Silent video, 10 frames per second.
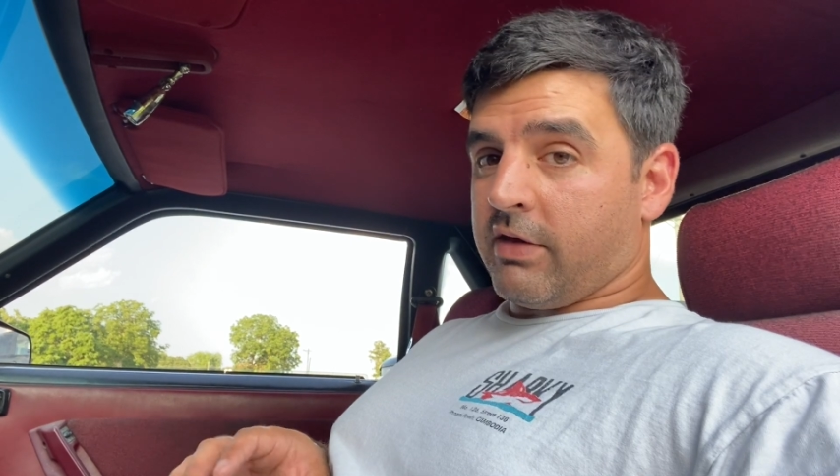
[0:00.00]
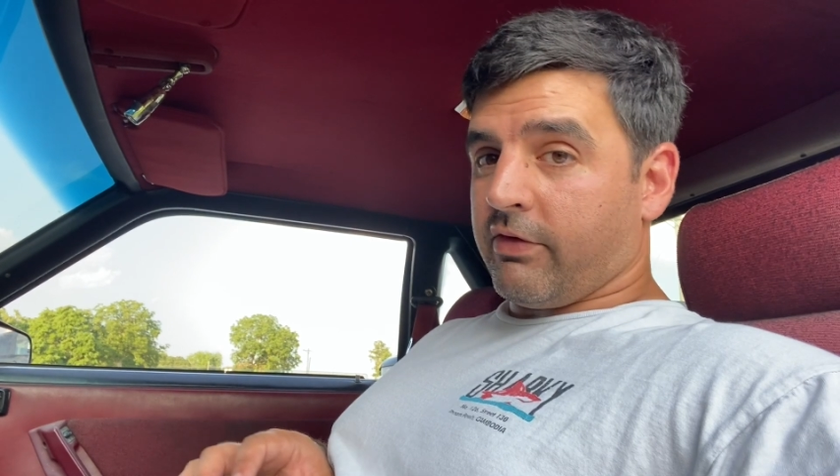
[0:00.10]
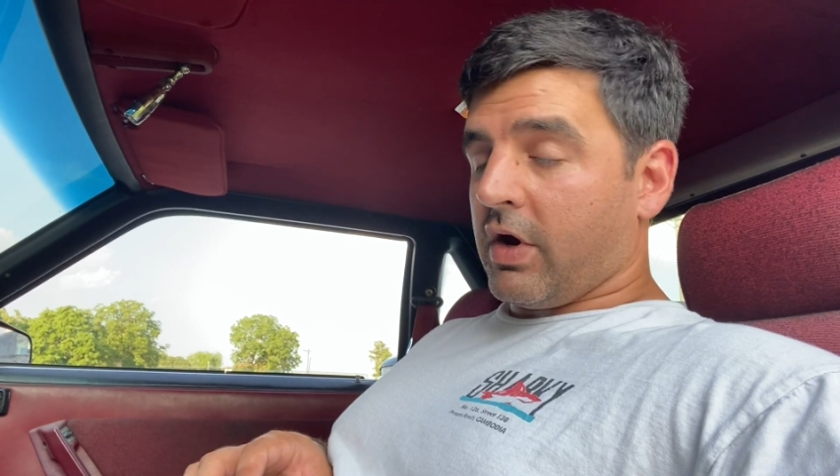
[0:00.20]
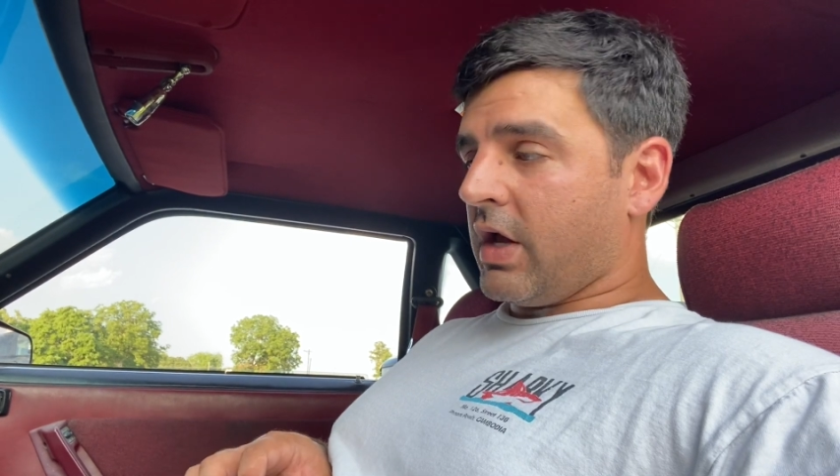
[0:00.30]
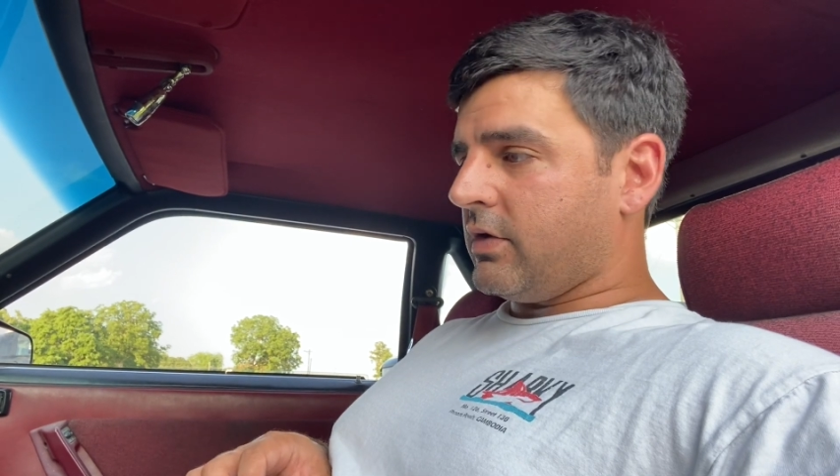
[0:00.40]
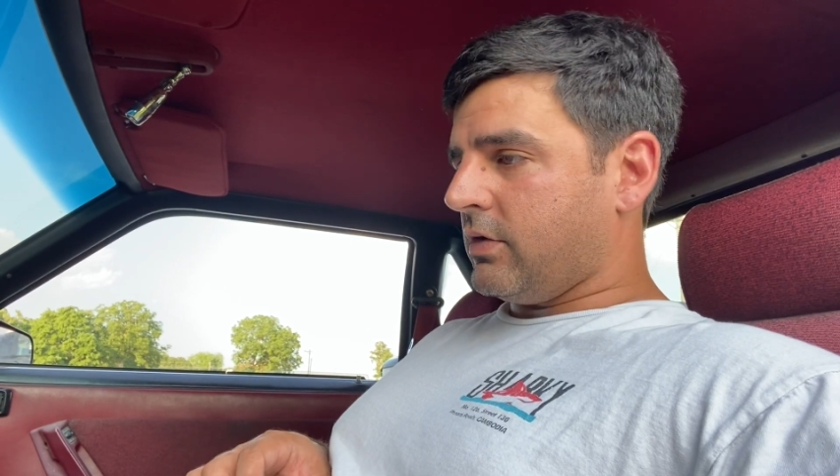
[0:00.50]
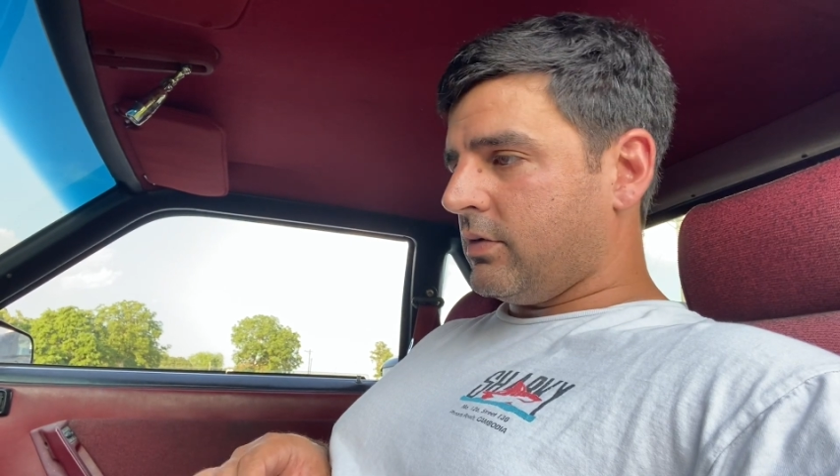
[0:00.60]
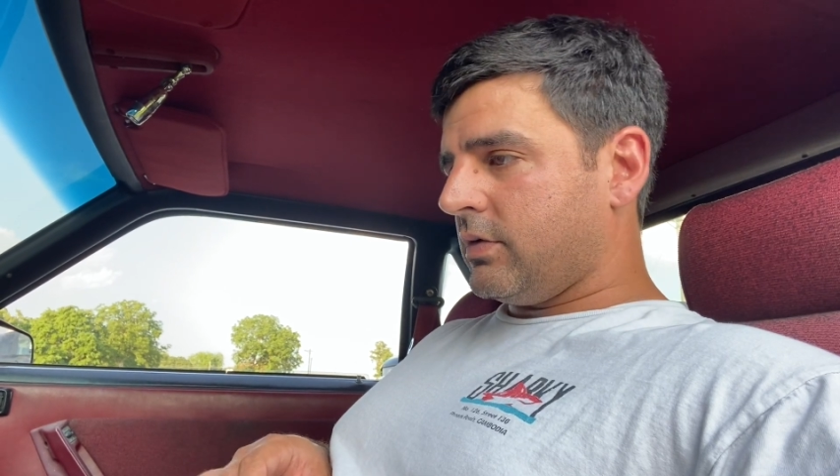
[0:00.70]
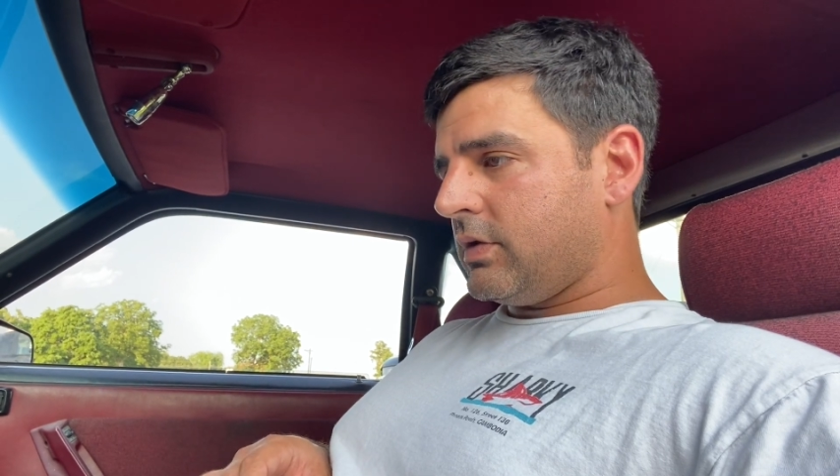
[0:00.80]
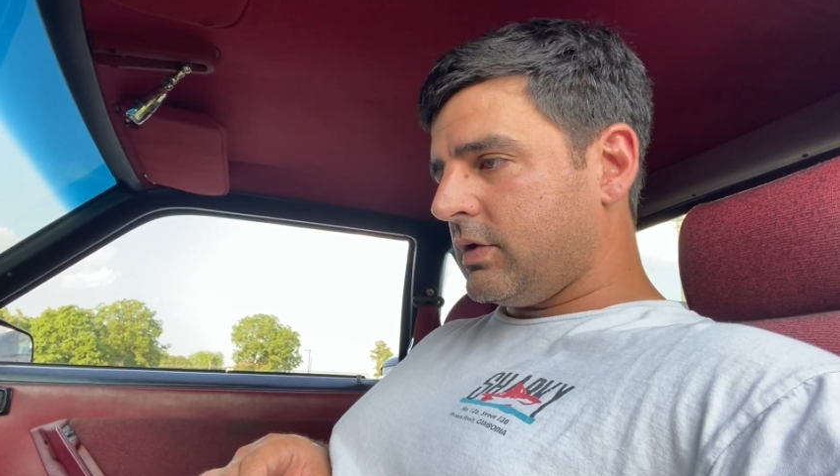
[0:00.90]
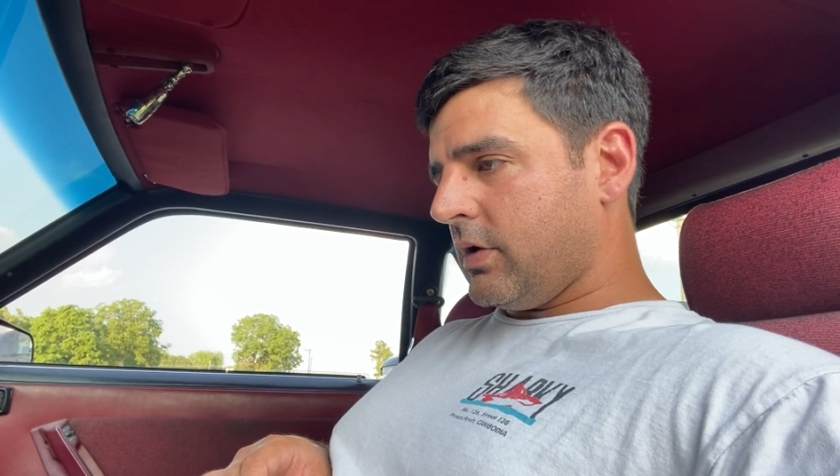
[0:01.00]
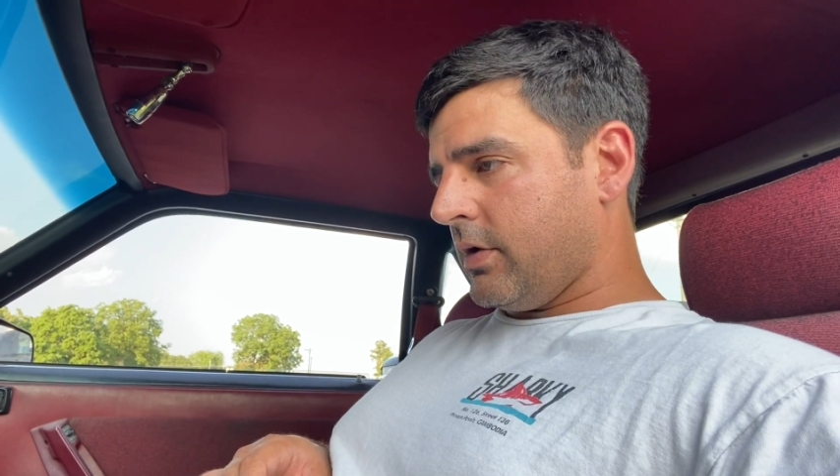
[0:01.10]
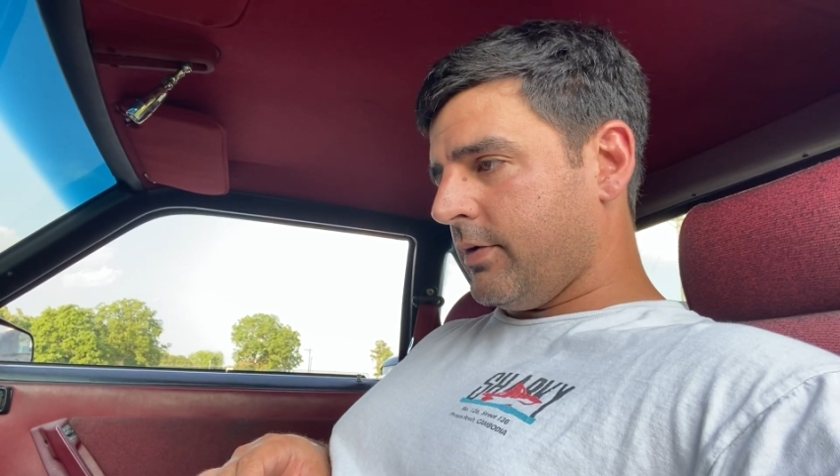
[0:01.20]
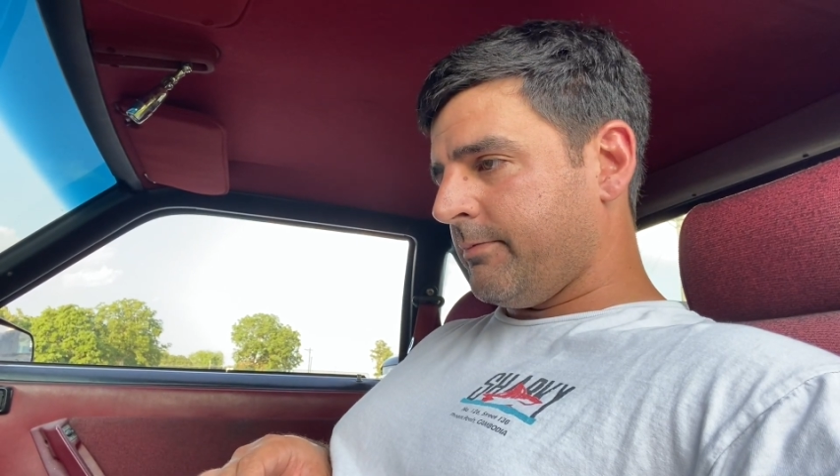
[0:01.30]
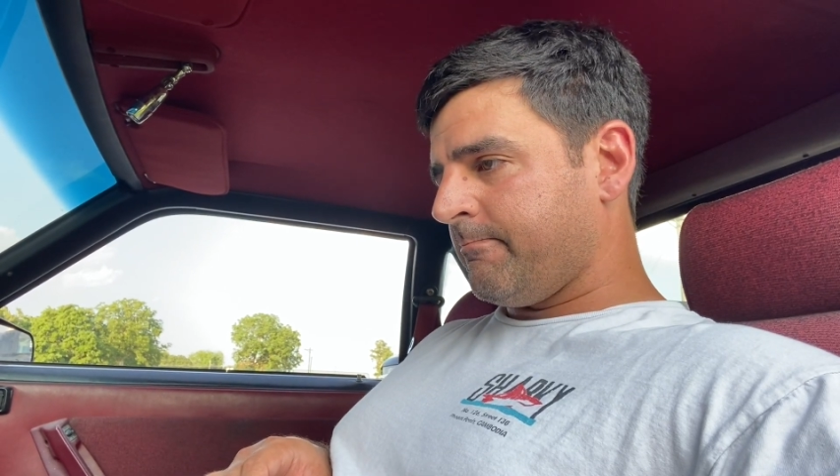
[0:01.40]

forgot to. So